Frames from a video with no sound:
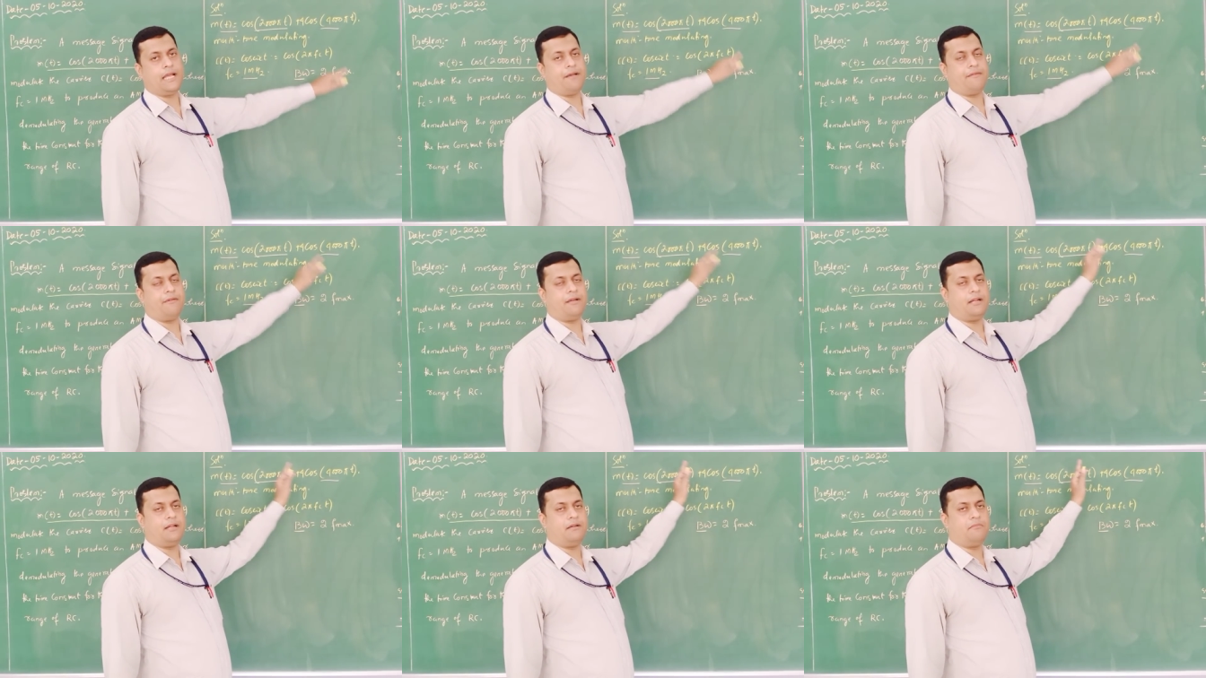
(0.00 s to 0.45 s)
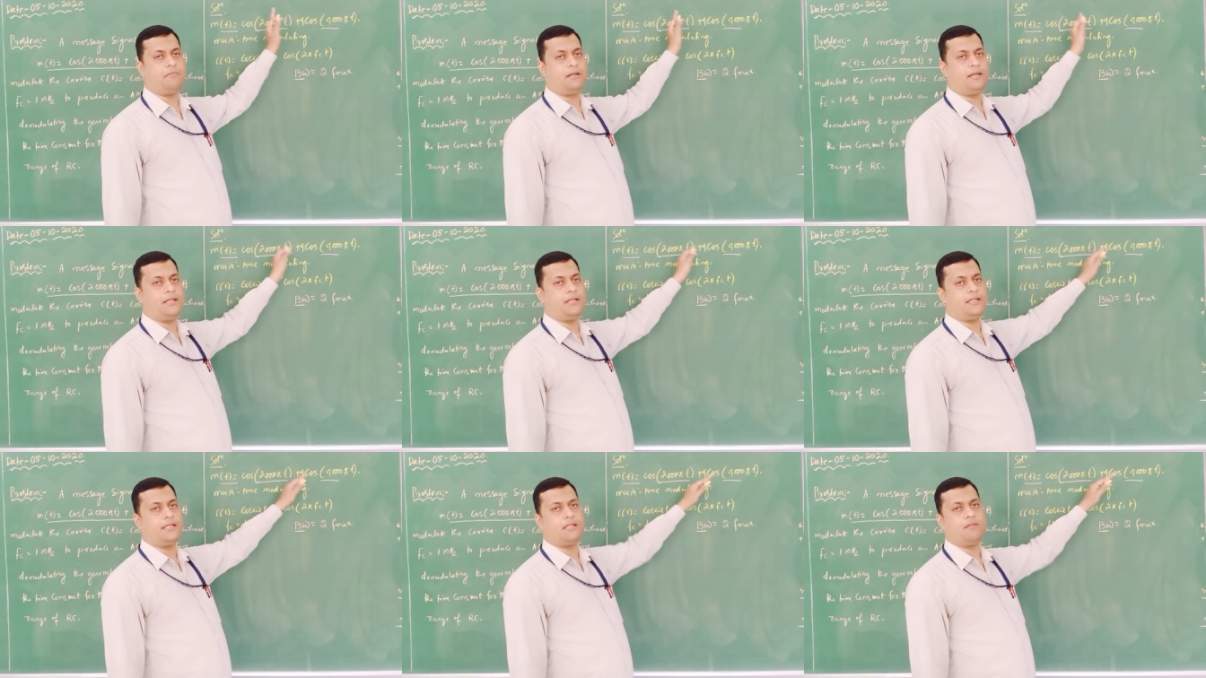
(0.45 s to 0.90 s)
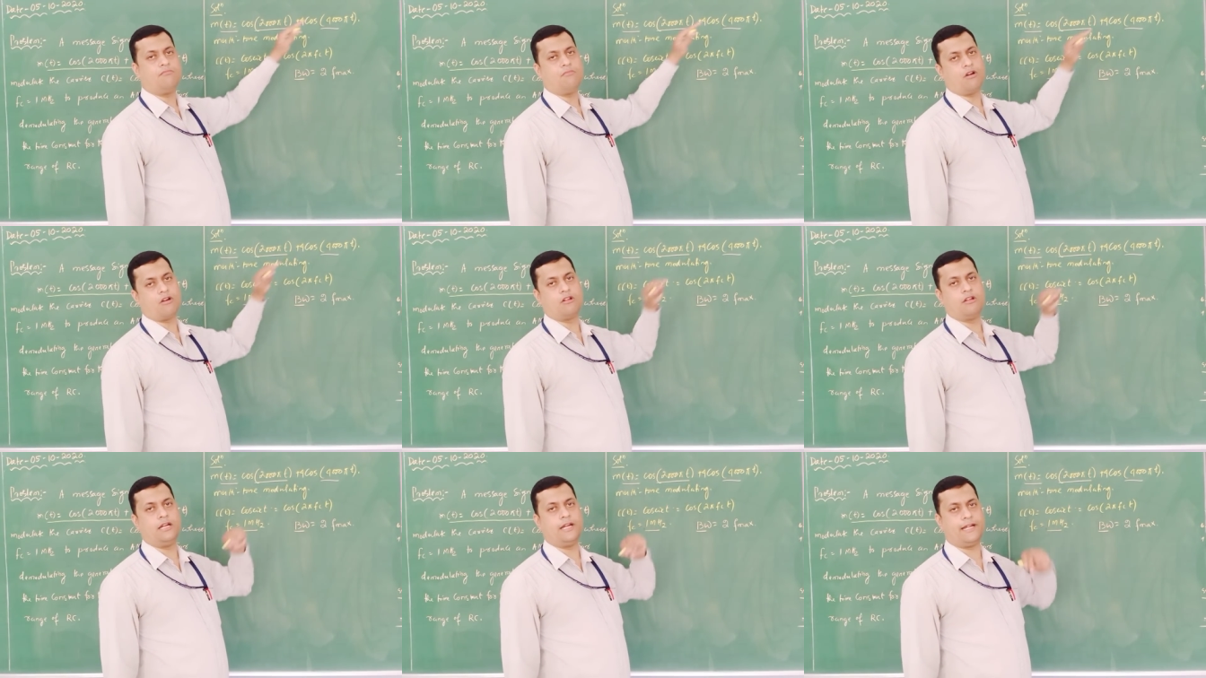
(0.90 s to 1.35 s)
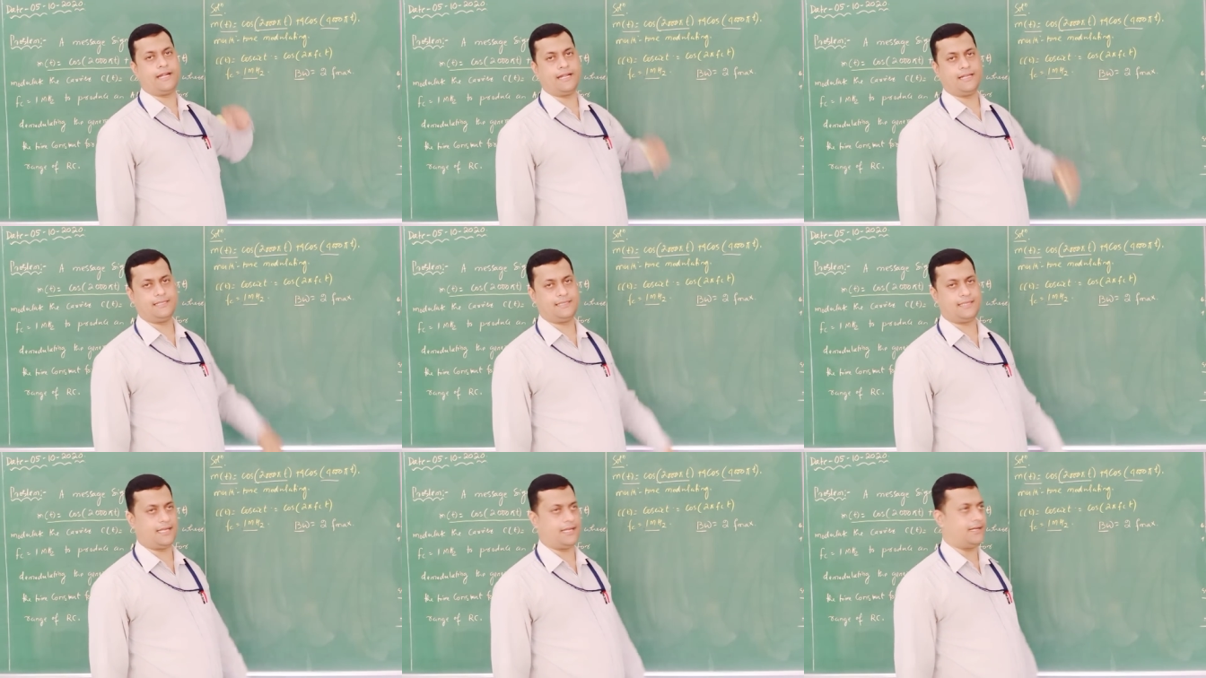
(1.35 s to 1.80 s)
available in the
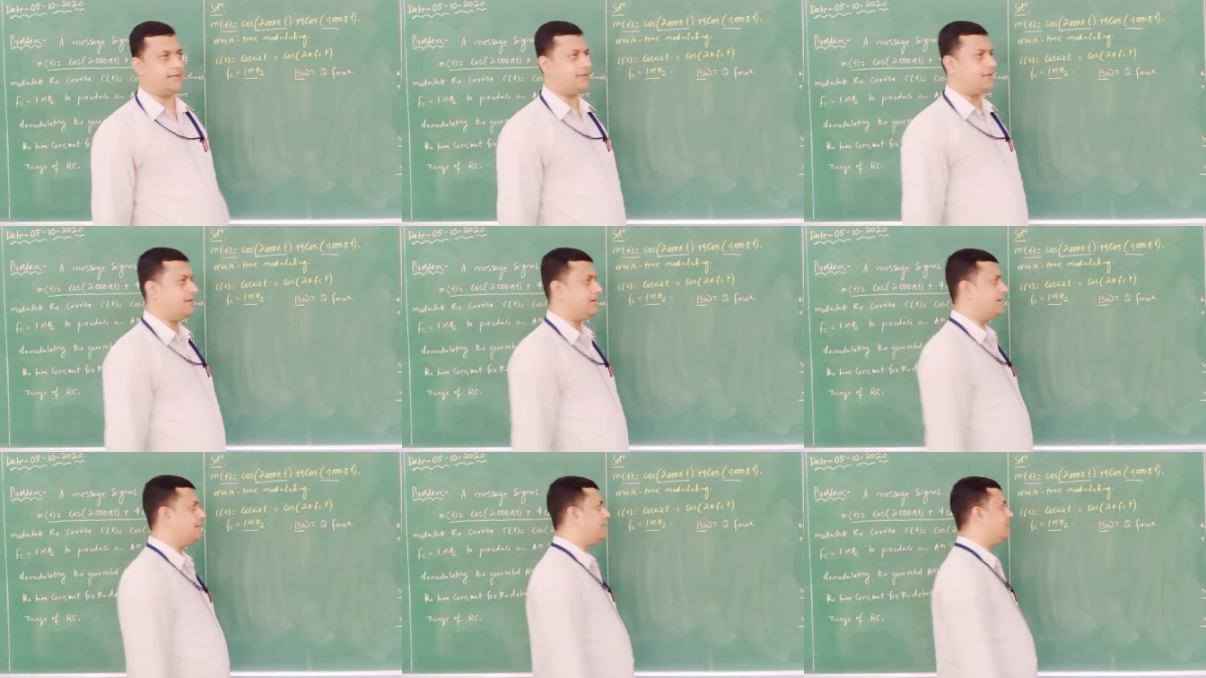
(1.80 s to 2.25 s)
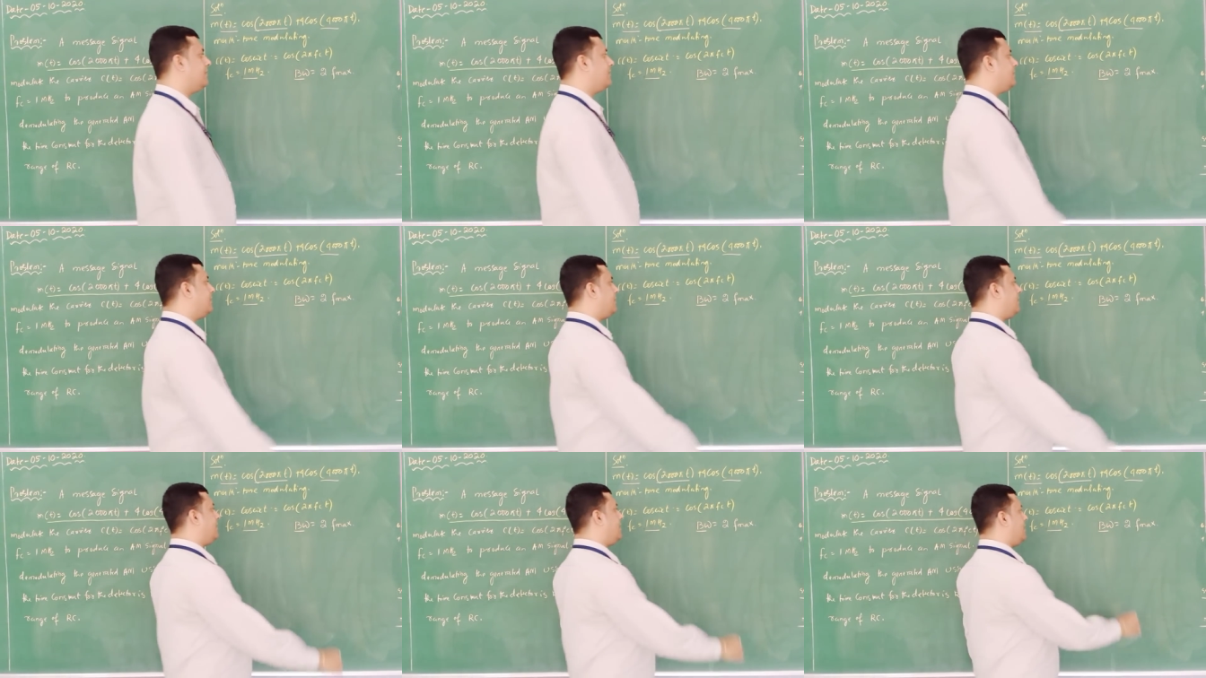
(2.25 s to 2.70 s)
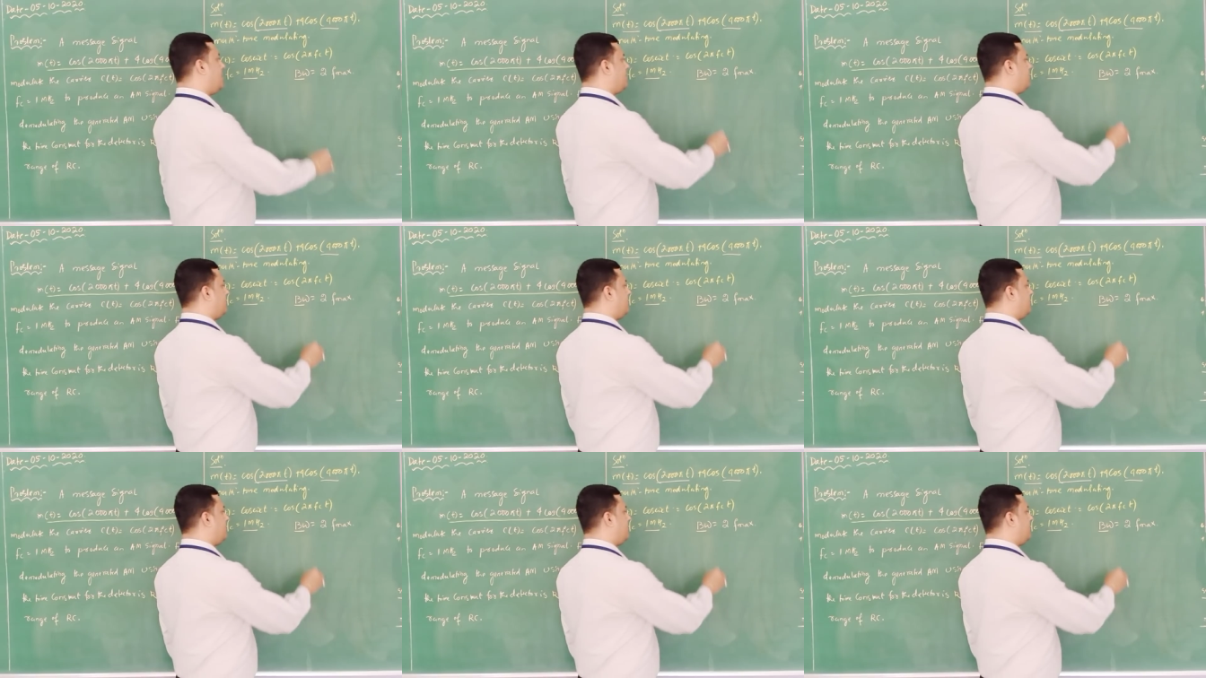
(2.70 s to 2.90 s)
modulating signal. Now,